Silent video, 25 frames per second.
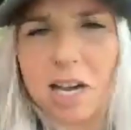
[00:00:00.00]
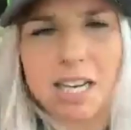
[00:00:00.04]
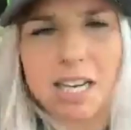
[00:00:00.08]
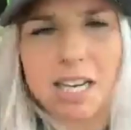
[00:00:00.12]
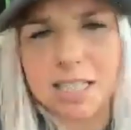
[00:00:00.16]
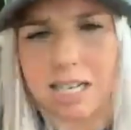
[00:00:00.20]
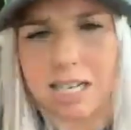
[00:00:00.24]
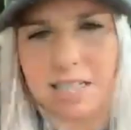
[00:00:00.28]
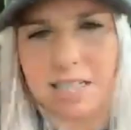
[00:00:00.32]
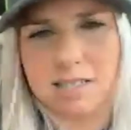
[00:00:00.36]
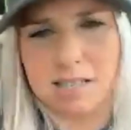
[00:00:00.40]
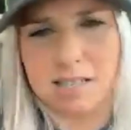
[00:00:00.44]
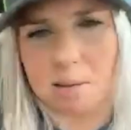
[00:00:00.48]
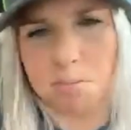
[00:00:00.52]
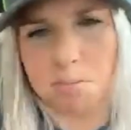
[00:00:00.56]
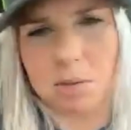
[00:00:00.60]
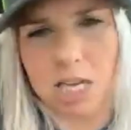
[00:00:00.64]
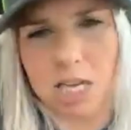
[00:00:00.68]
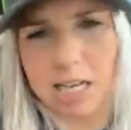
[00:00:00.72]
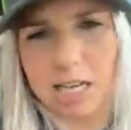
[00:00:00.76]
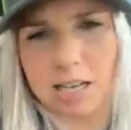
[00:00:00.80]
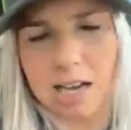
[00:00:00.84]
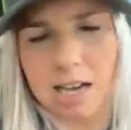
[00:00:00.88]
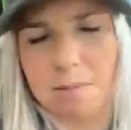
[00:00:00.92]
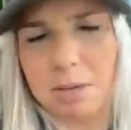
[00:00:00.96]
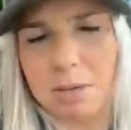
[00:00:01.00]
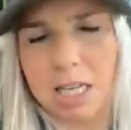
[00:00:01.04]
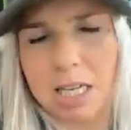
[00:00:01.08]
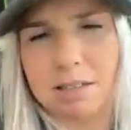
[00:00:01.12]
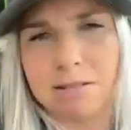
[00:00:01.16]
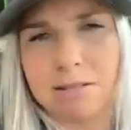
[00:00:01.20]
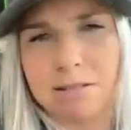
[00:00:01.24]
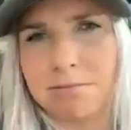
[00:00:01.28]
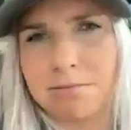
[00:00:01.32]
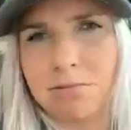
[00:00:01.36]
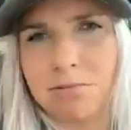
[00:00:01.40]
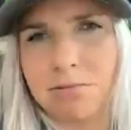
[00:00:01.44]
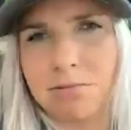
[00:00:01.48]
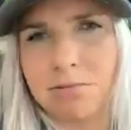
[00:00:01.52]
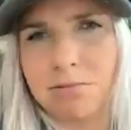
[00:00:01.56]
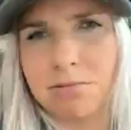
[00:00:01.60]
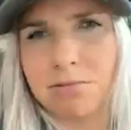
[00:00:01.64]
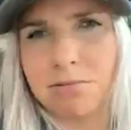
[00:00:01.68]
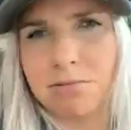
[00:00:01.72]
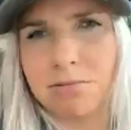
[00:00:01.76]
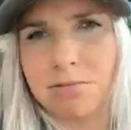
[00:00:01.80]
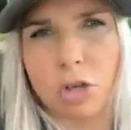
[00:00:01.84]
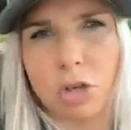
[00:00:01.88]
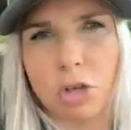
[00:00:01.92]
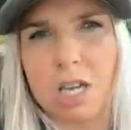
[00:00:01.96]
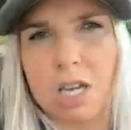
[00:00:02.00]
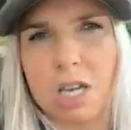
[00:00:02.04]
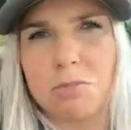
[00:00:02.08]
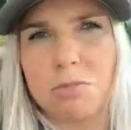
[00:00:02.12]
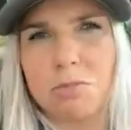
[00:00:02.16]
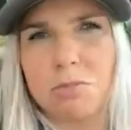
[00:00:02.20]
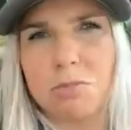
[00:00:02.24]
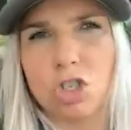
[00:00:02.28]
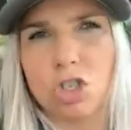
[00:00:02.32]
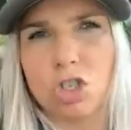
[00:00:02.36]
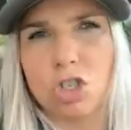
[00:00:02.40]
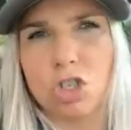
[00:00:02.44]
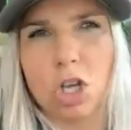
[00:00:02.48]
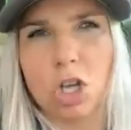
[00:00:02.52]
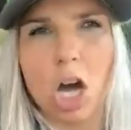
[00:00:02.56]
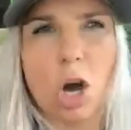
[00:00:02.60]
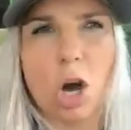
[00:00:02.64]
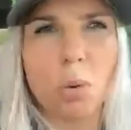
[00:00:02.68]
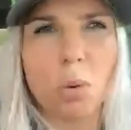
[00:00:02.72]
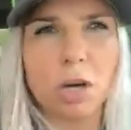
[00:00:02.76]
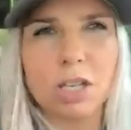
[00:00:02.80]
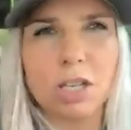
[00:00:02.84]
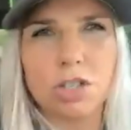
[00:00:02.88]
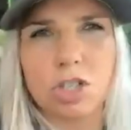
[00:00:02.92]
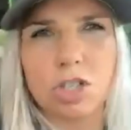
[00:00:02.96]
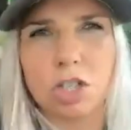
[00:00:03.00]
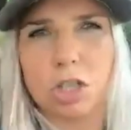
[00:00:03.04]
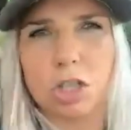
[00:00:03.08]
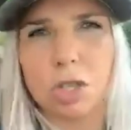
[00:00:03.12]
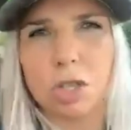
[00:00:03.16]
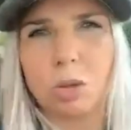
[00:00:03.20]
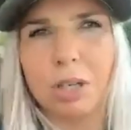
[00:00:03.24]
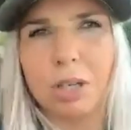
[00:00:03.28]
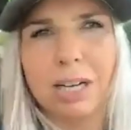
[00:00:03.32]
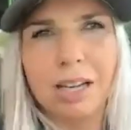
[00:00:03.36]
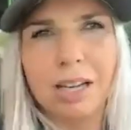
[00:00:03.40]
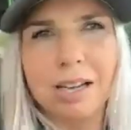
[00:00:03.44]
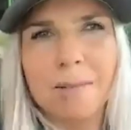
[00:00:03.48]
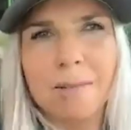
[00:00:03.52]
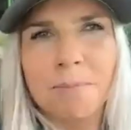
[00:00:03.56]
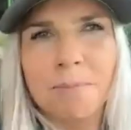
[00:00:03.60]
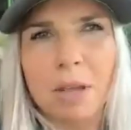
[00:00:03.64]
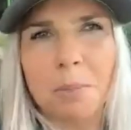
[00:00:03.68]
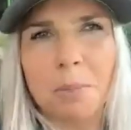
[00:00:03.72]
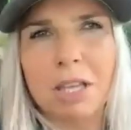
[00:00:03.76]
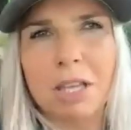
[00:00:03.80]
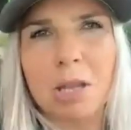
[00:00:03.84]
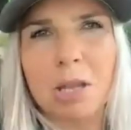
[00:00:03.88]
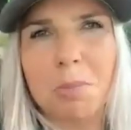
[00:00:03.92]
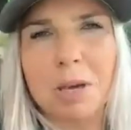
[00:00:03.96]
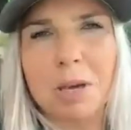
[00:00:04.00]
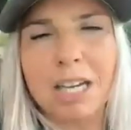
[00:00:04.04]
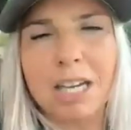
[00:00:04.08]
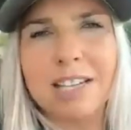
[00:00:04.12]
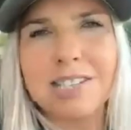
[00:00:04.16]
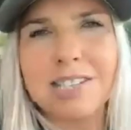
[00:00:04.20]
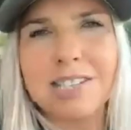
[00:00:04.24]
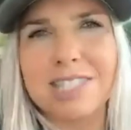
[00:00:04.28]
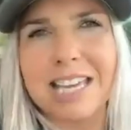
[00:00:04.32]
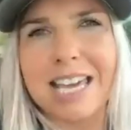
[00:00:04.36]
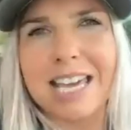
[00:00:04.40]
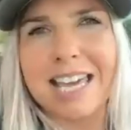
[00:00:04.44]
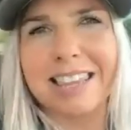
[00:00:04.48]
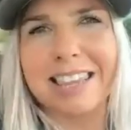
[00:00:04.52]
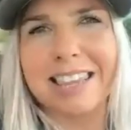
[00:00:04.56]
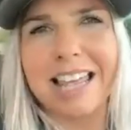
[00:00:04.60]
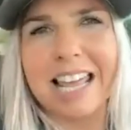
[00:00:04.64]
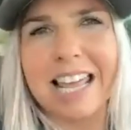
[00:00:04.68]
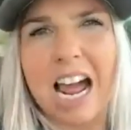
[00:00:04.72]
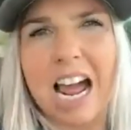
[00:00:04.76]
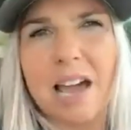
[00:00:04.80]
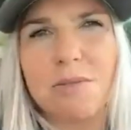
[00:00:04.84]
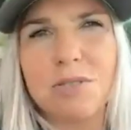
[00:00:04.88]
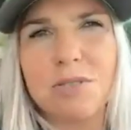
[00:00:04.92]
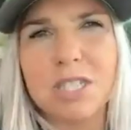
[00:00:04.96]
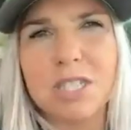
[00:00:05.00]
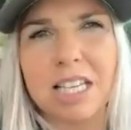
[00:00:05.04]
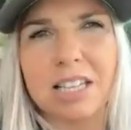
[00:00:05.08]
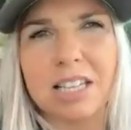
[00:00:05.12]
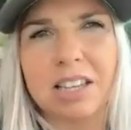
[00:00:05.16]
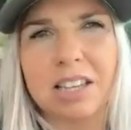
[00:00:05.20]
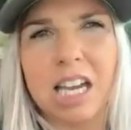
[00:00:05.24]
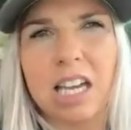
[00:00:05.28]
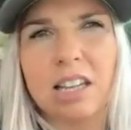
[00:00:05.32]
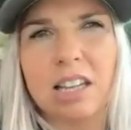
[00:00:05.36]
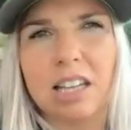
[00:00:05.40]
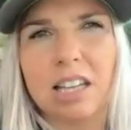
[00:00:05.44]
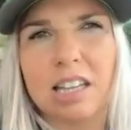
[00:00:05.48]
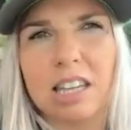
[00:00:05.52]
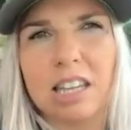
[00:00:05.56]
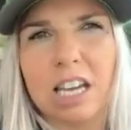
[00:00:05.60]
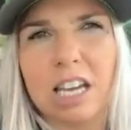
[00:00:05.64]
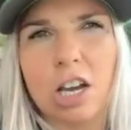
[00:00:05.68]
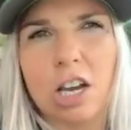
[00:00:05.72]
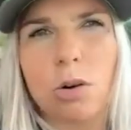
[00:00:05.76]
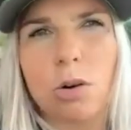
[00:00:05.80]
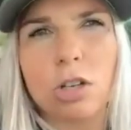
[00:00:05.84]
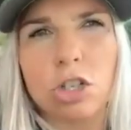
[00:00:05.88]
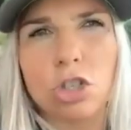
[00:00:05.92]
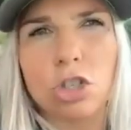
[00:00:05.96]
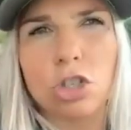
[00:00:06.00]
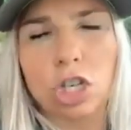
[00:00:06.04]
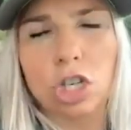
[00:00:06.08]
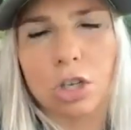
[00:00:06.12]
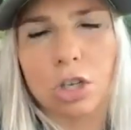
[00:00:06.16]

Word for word: against something. I mean, yeah. for them to just go into. I mean, the biggest thing that I've seen lately, they go into Chick